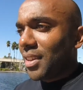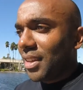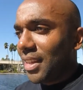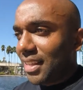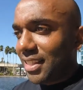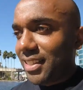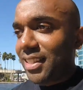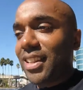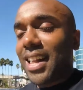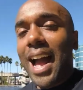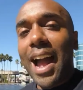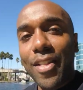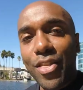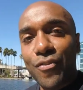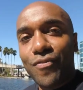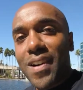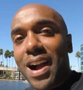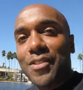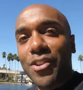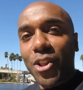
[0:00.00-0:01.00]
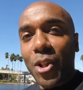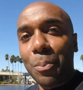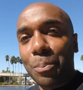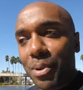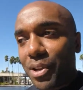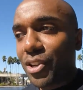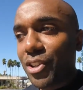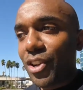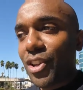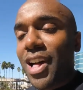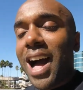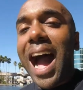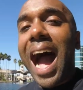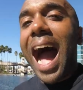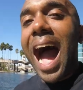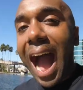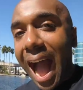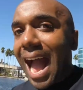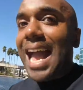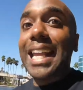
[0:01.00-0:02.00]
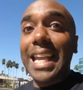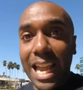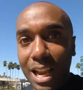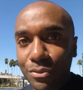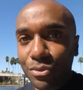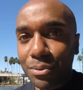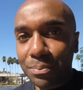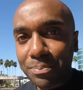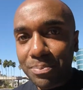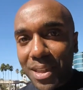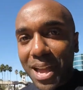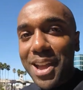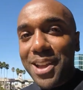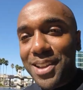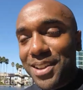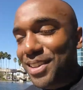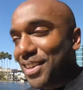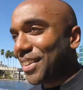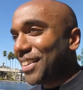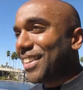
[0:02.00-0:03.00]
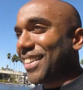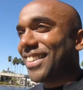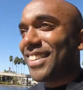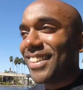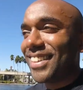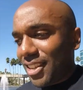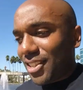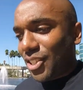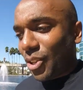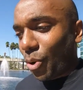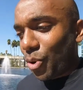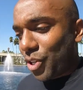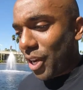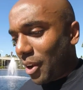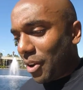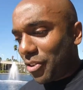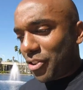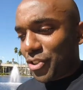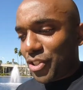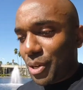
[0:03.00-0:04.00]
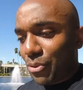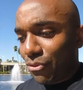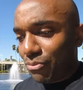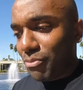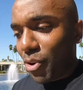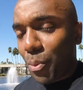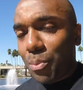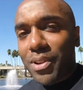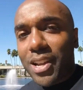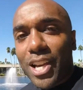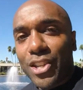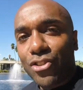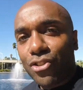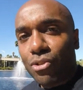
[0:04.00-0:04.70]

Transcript: he still had the $5 bill I gave him. So shout out to Jim from OBS